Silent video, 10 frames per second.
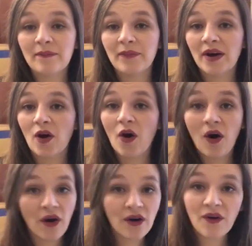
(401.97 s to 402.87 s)
But
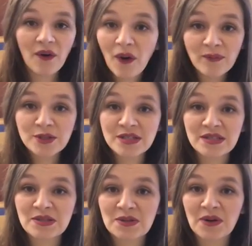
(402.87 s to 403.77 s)
all machines
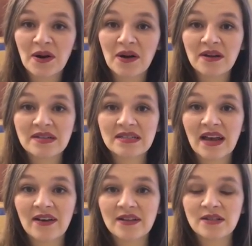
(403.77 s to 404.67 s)
in the store are discounted.